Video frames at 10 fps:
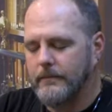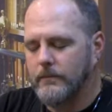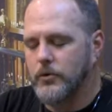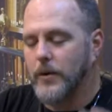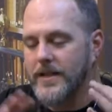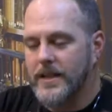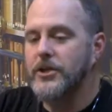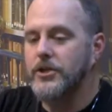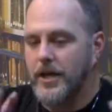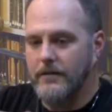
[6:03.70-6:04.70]

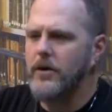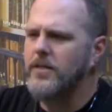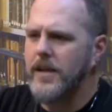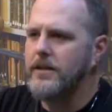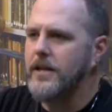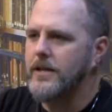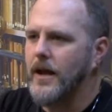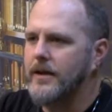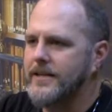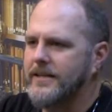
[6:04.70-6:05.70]
translation of or the the
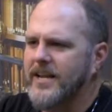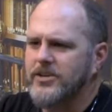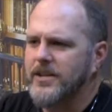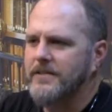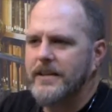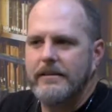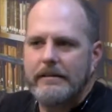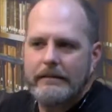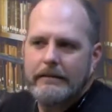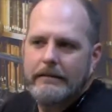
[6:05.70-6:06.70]
uh, dictation of it. The
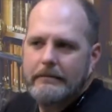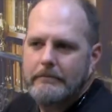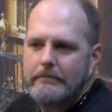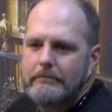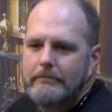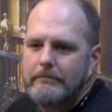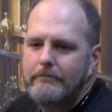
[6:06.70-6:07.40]
well, you